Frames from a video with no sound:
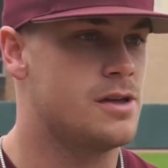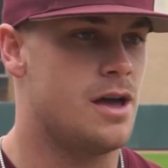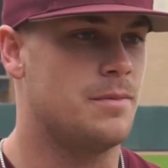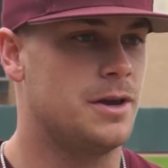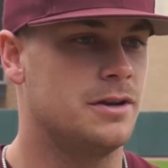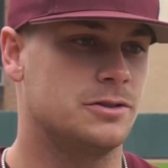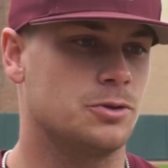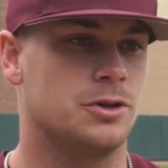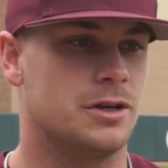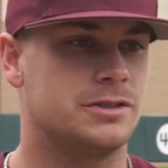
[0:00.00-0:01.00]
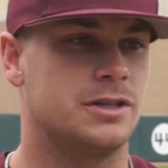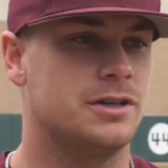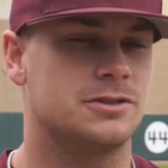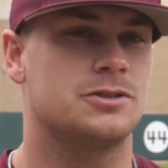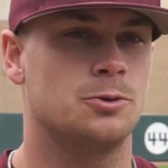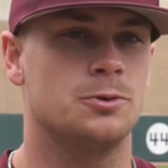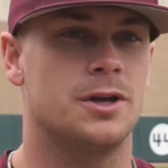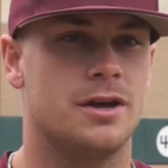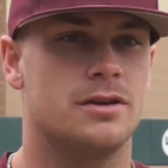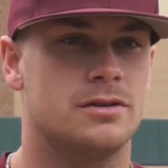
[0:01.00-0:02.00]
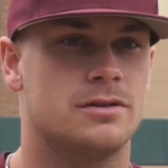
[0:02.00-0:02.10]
I mean, it is a cool day.